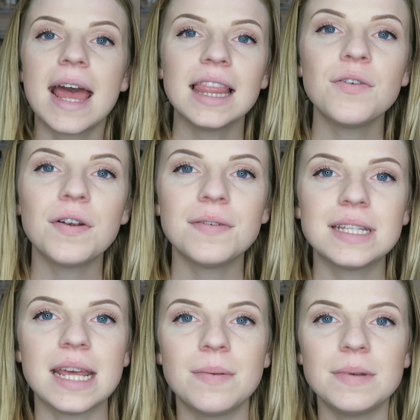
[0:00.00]
Hello everyone,
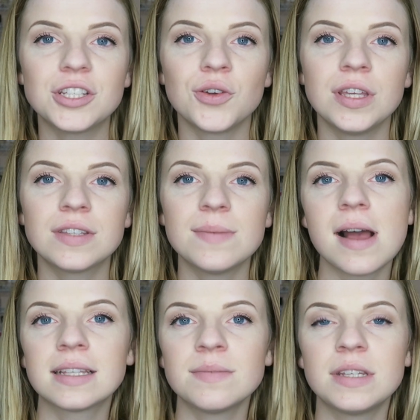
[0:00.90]
today I'm going to be showing you some
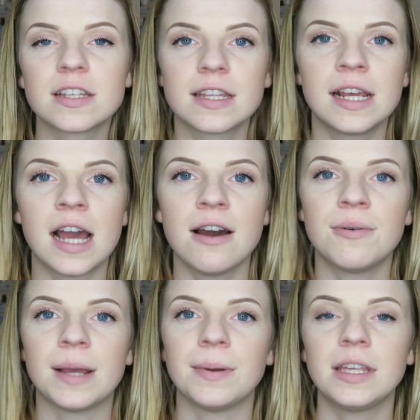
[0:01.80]
awesome deals that I
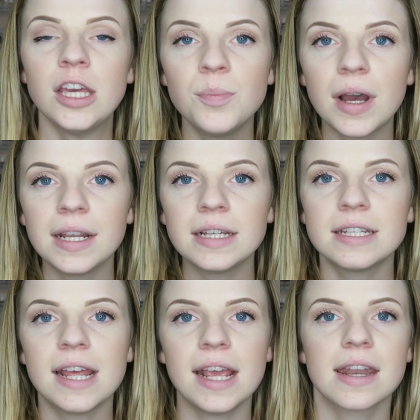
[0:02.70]
got when I went couponing
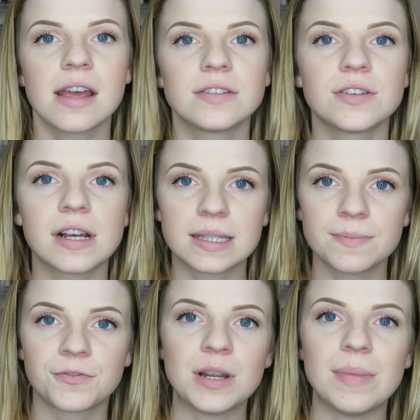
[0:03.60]
today, and I also got
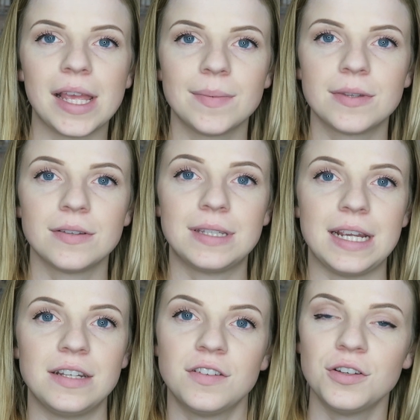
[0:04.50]
some free makeup, so
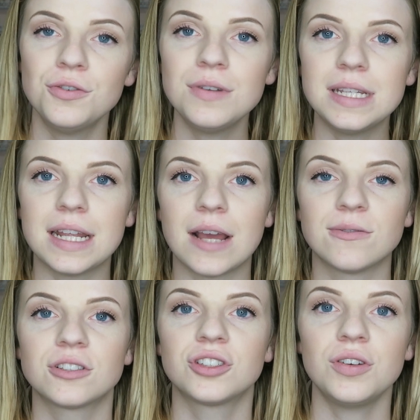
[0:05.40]
stay tuned and I
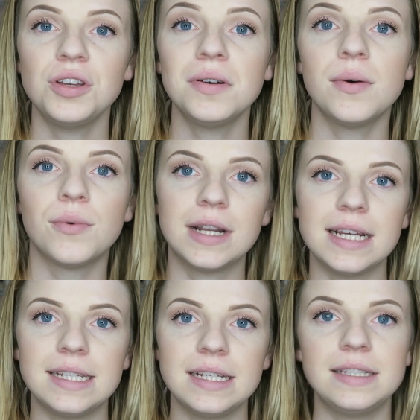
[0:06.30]
will show you what
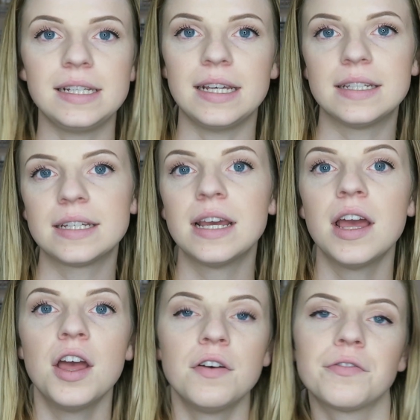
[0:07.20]
I did to get
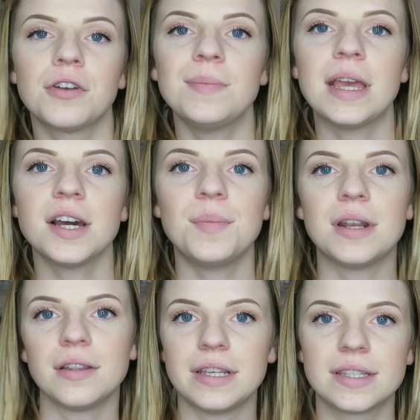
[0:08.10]
free makeup
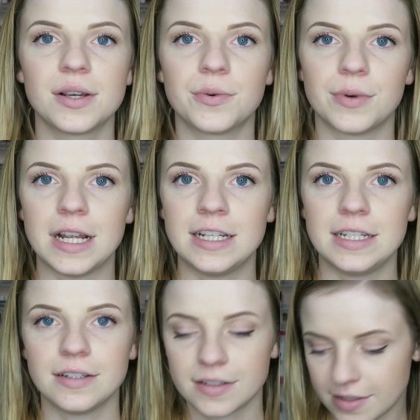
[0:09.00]
and all these great
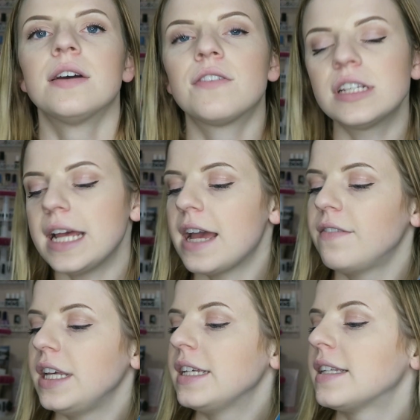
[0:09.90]
deals. First I
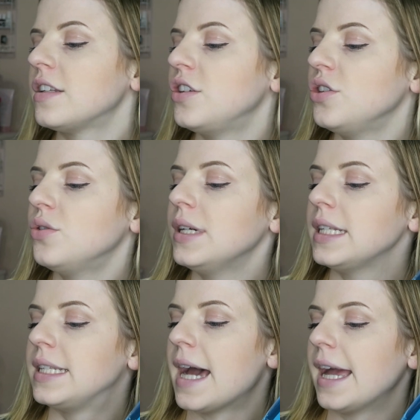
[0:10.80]
have these
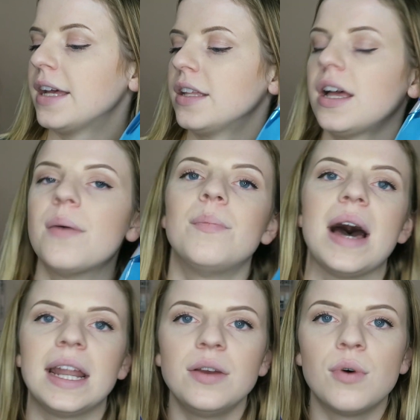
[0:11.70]
2-dial
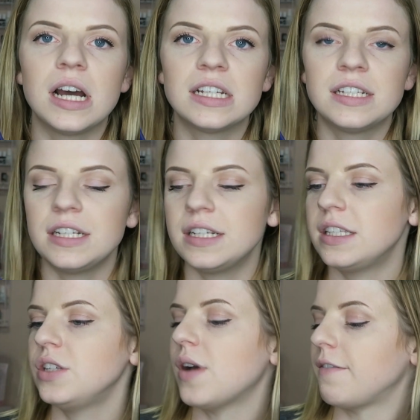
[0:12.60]
body
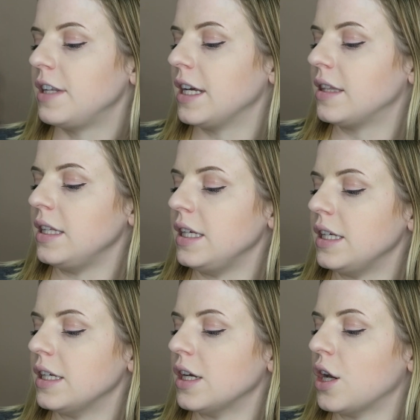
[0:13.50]
washes. You have to get
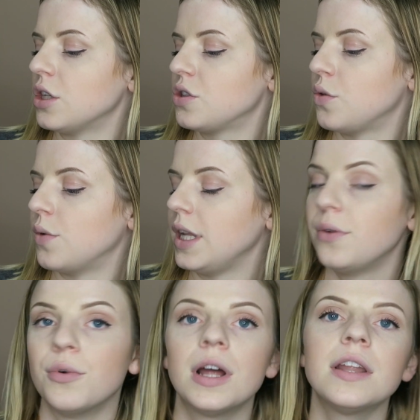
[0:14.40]
the
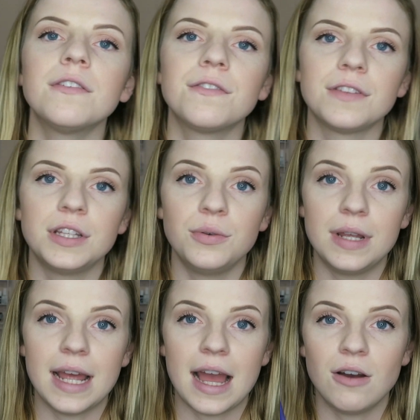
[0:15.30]
21
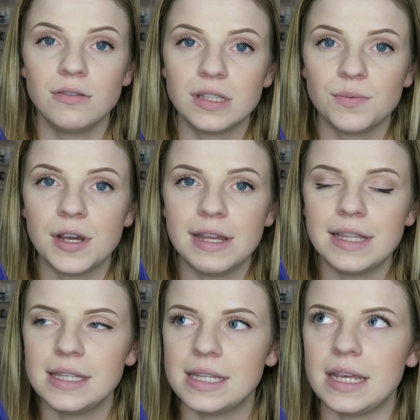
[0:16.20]
fluid ounce
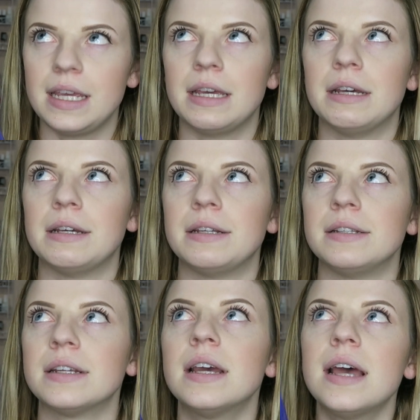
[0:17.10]
ones,
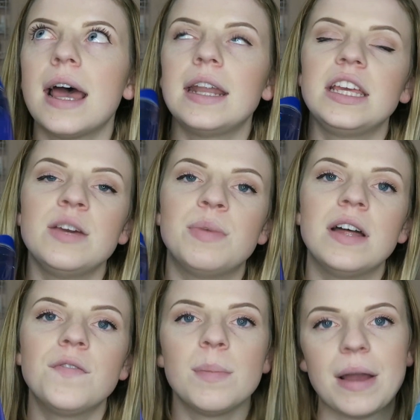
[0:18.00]
and I had a
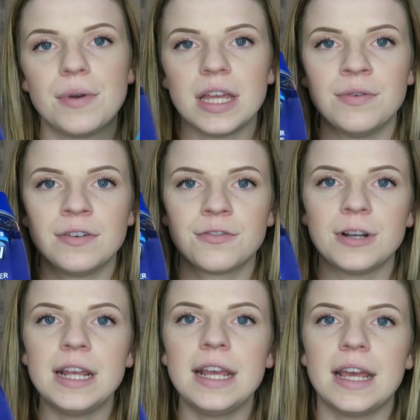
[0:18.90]
coupon for buy one get one
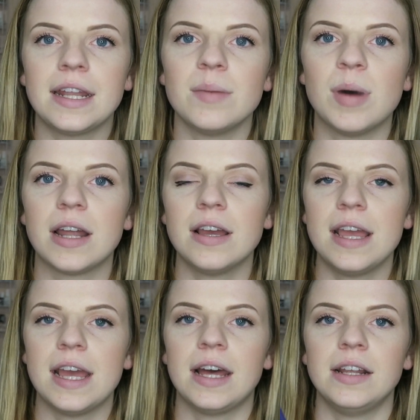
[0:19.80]
free, and IBOTTA
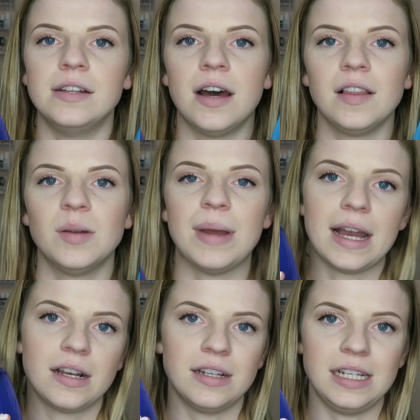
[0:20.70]
had $1
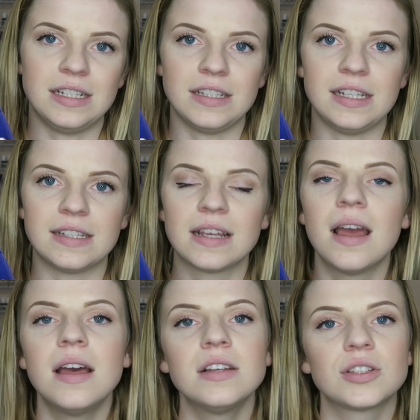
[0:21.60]
back on each of these,
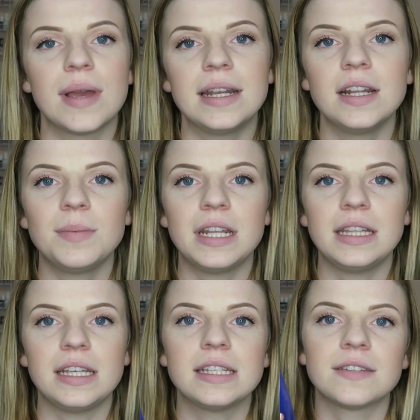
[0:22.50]
so I ended up
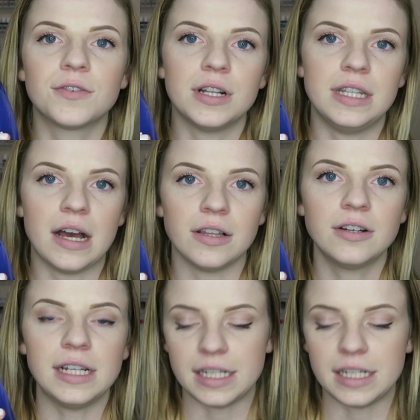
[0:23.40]
getting these for $1